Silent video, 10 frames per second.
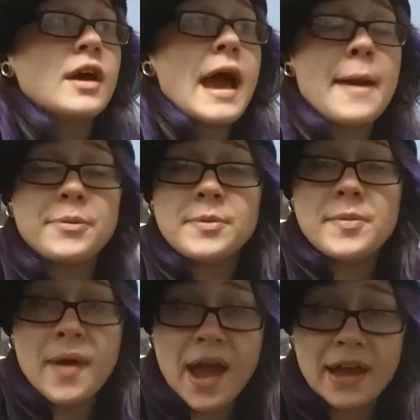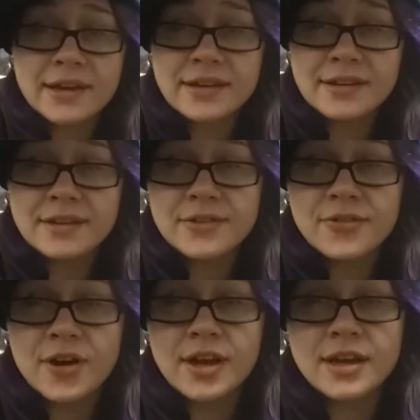Happy to be back.
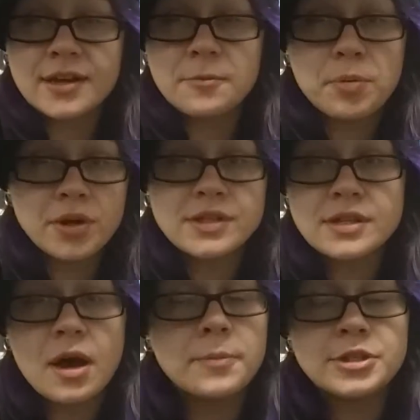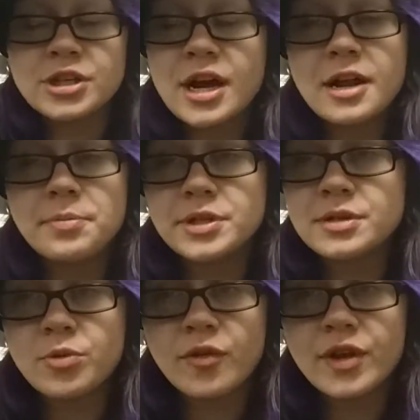Fucking putting. I'll be trying to put
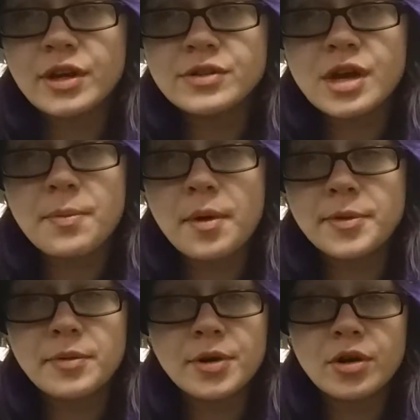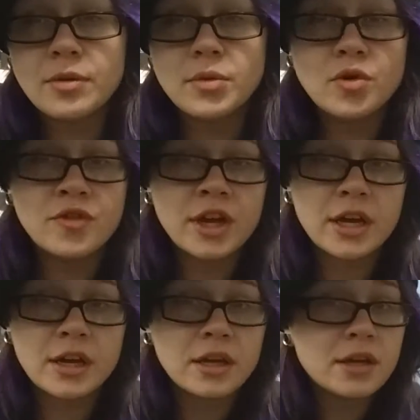some more videos up. I'm in the middle of
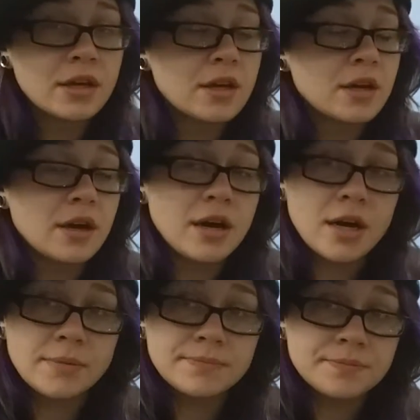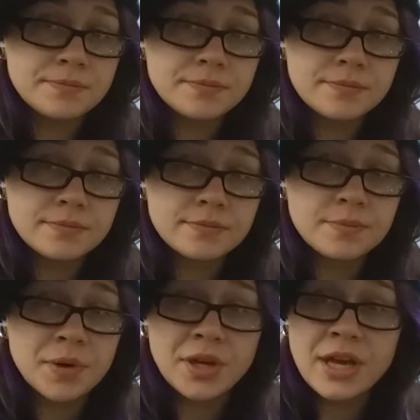moving. Um,
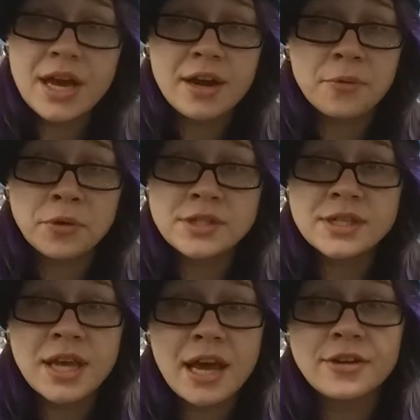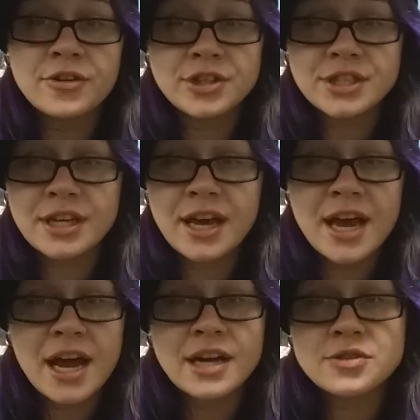but yeah, once again, Krystin
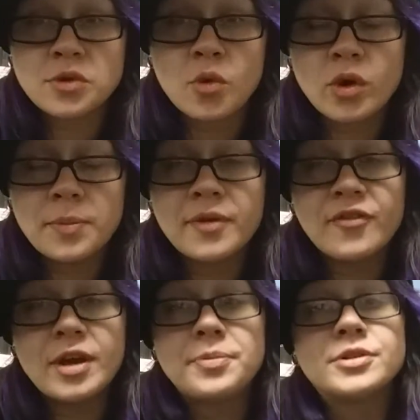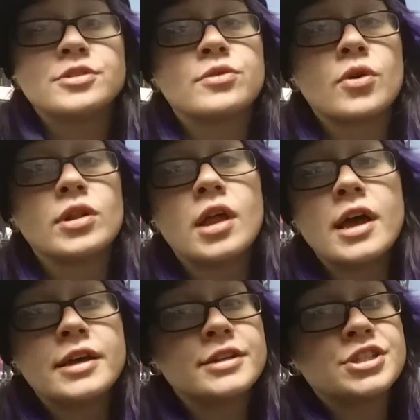Kaos with Queen Pin Vapors. Throw a
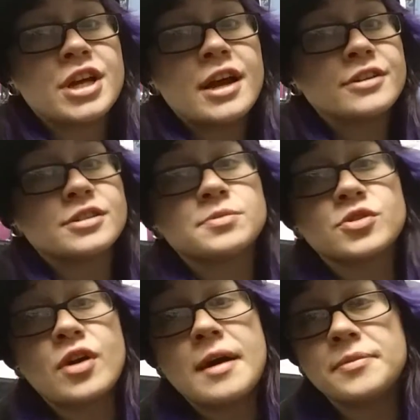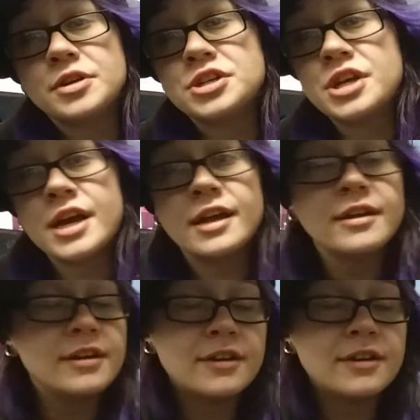like, share, subscribe this shit.